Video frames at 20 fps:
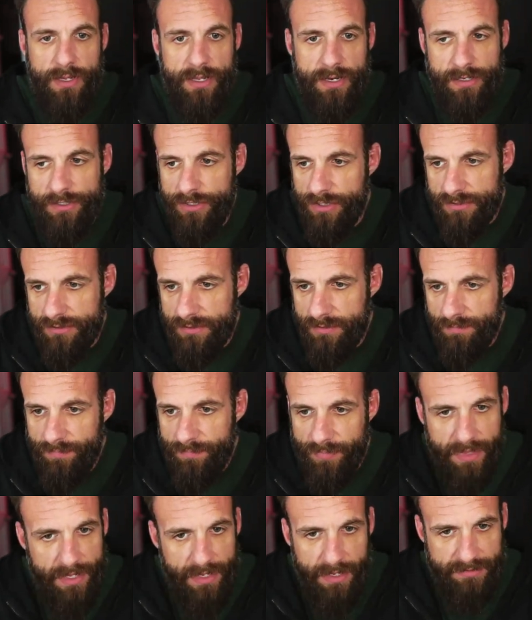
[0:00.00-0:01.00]
And it just,
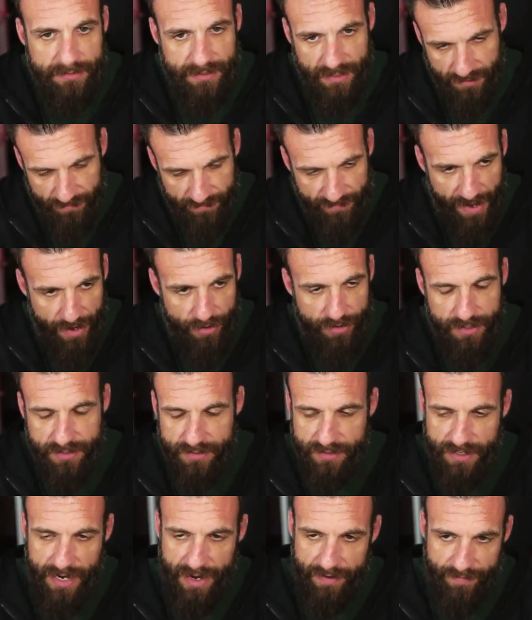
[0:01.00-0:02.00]
it's like a
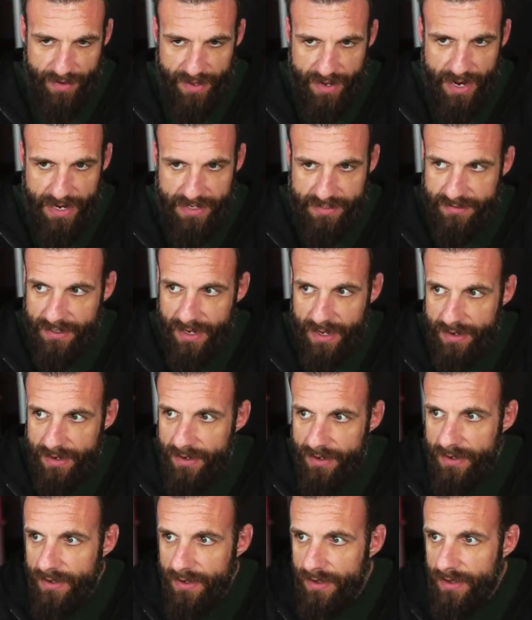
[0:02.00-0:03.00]
virus. And I, and I
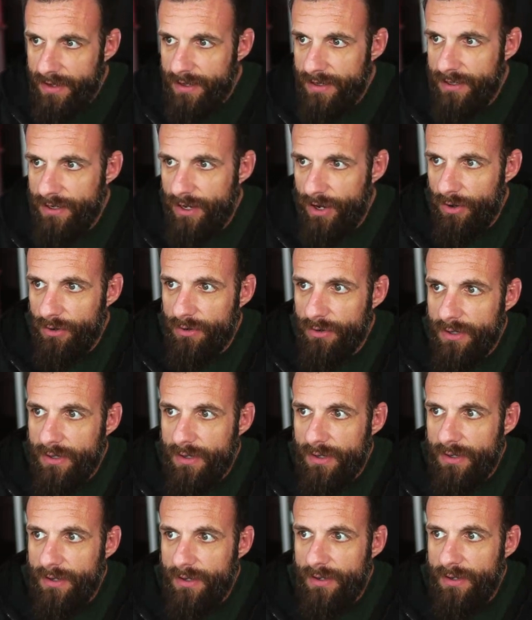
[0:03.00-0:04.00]
said, you know,
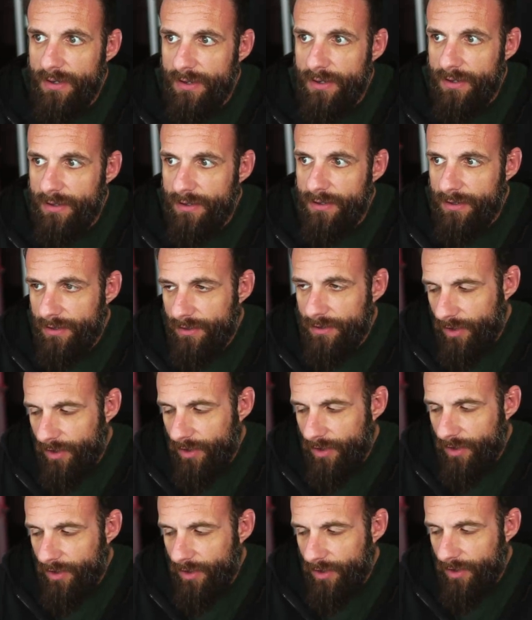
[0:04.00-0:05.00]

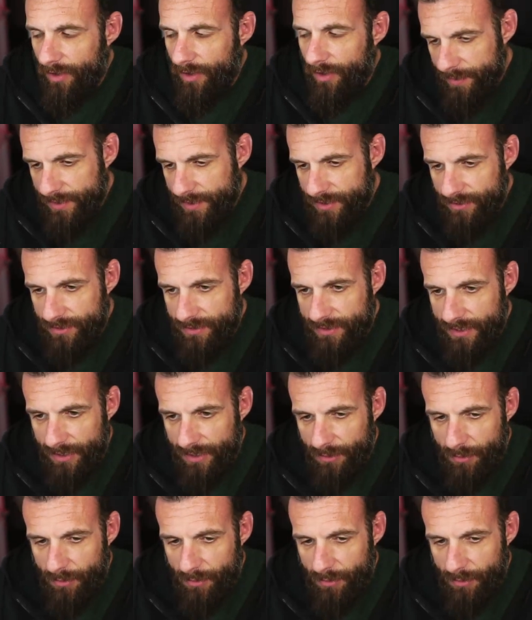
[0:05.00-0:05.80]
obviously we've been dealing